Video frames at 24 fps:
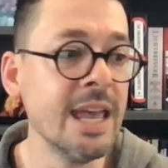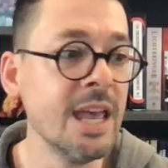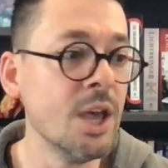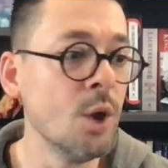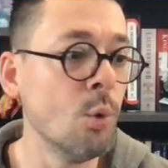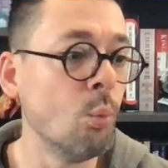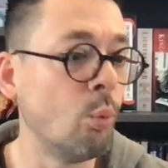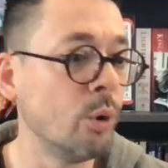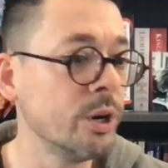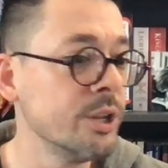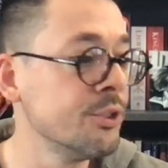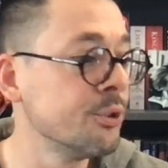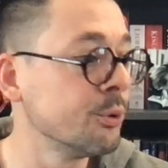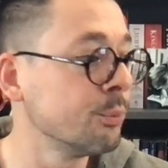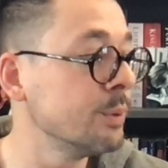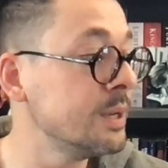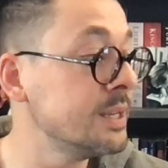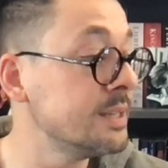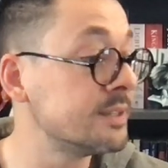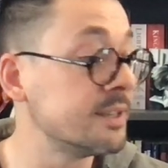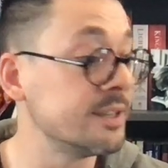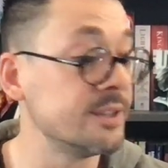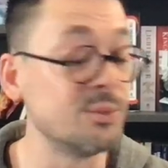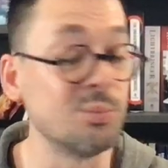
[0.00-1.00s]
one of the
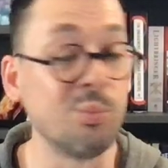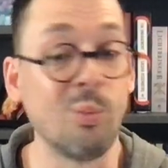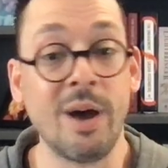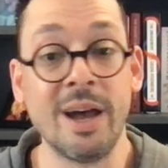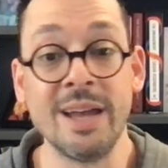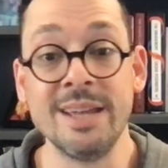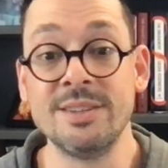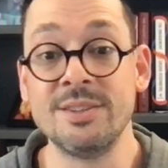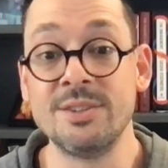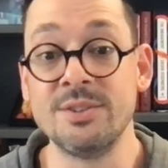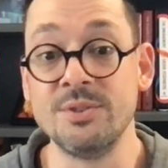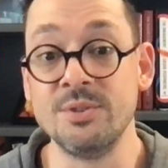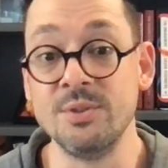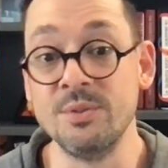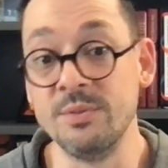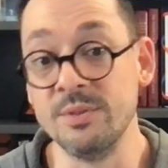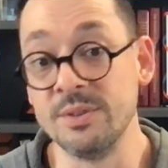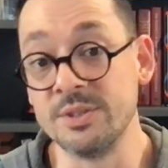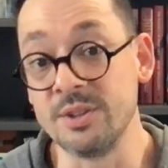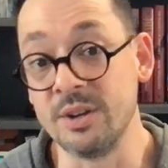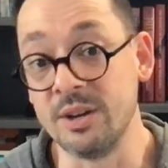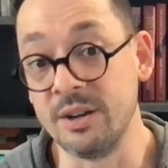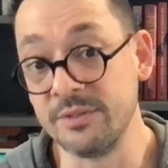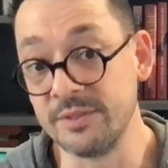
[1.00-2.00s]
reasons why
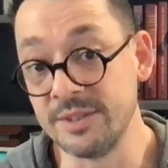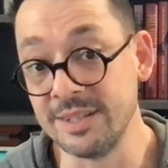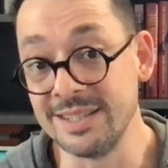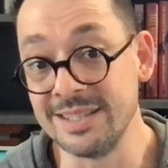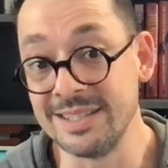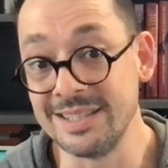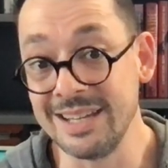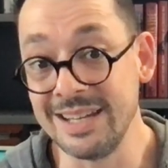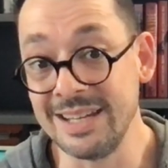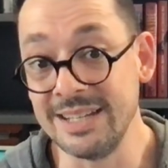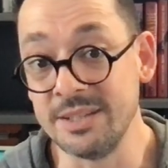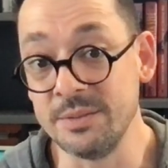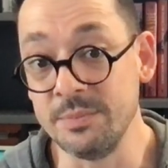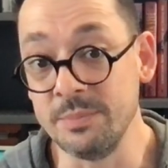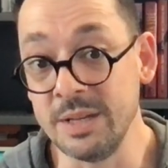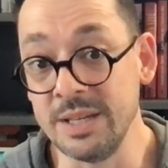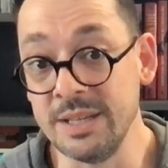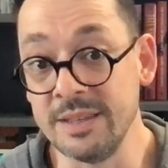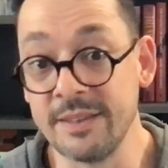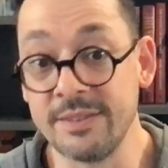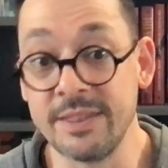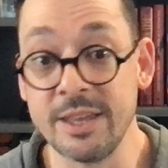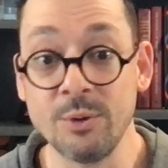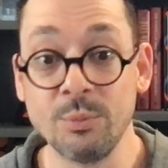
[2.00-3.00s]
students often say to me
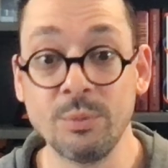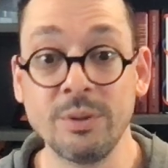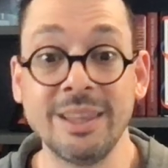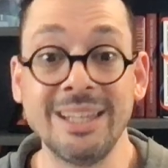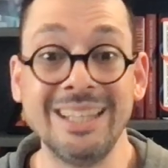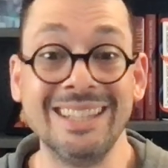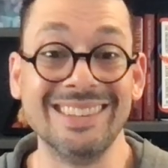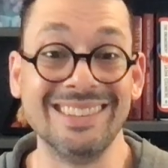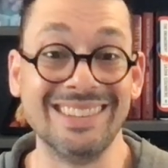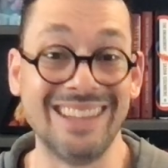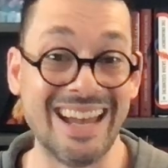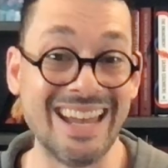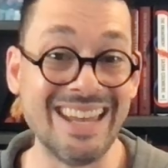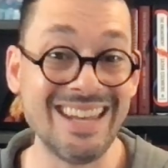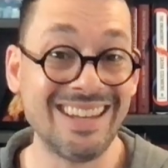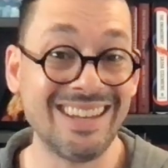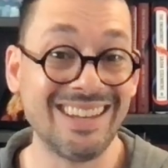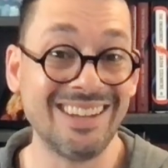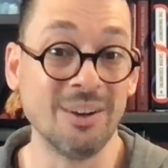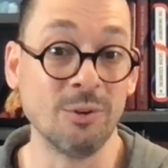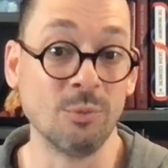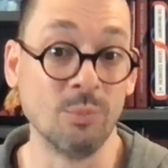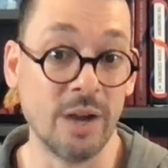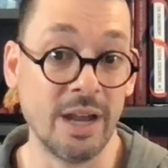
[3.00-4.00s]
that they really
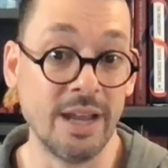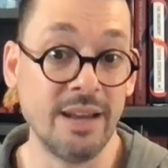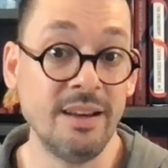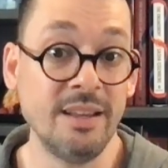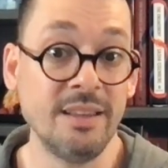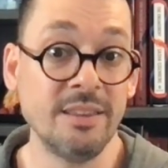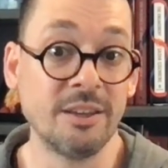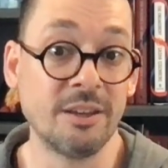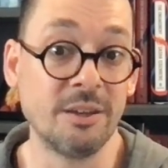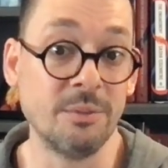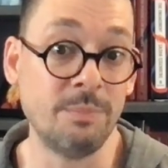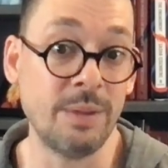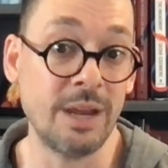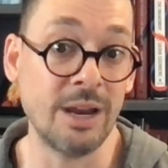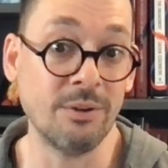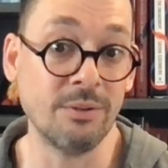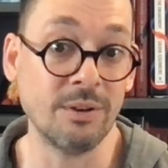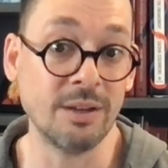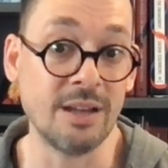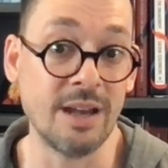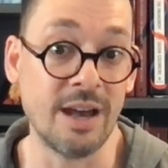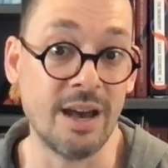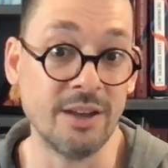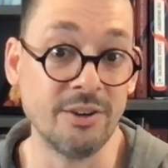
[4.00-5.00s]
like writing the compare
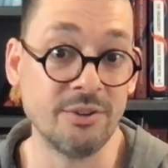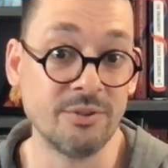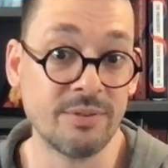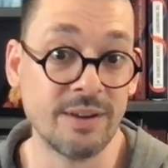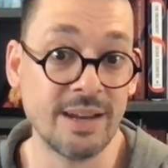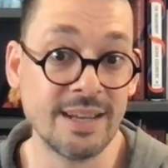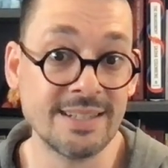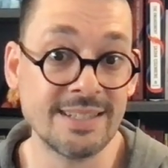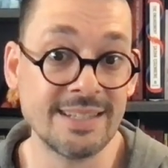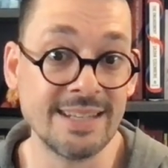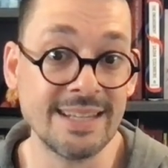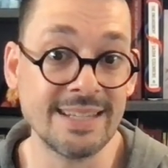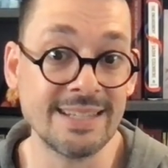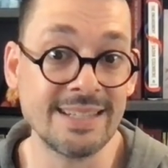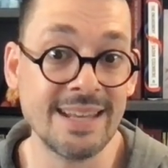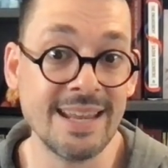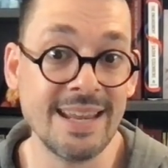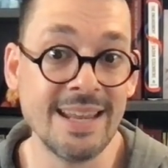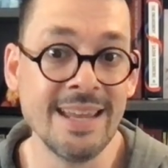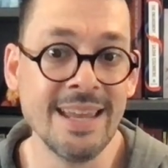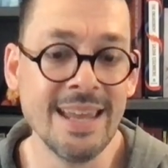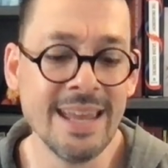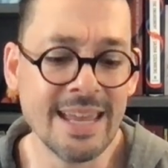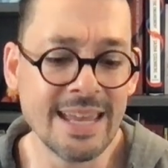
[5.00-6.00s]
and contrast
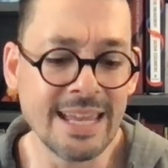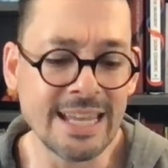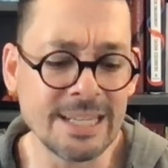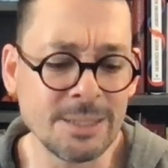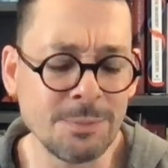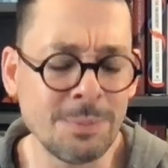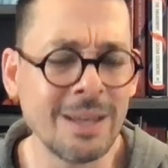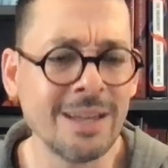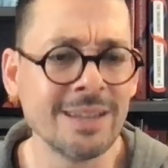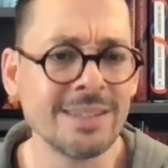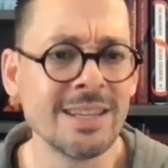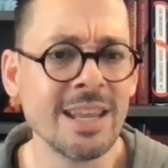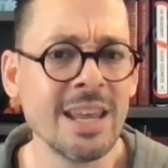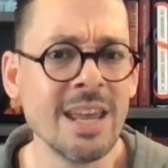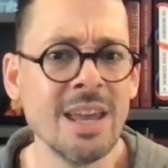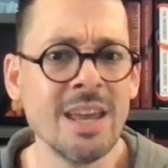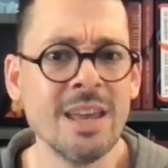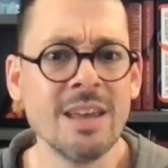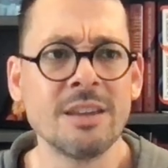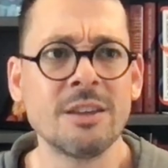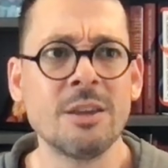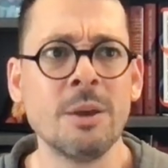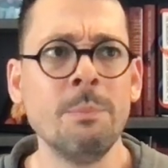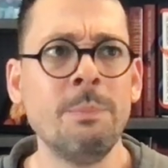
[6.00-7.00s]
essay is because
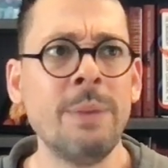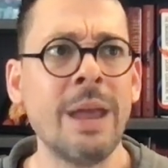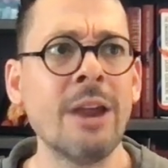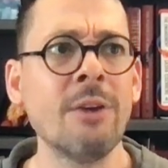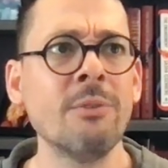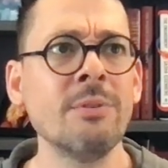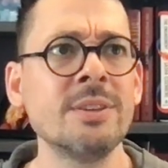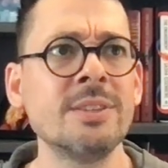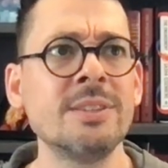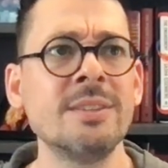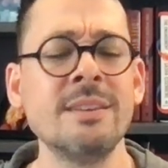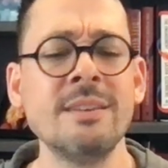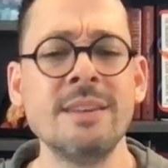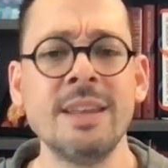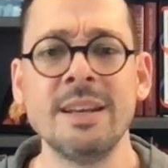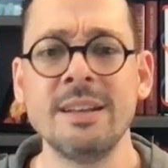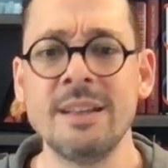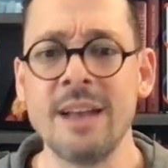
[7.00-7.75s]
comparison and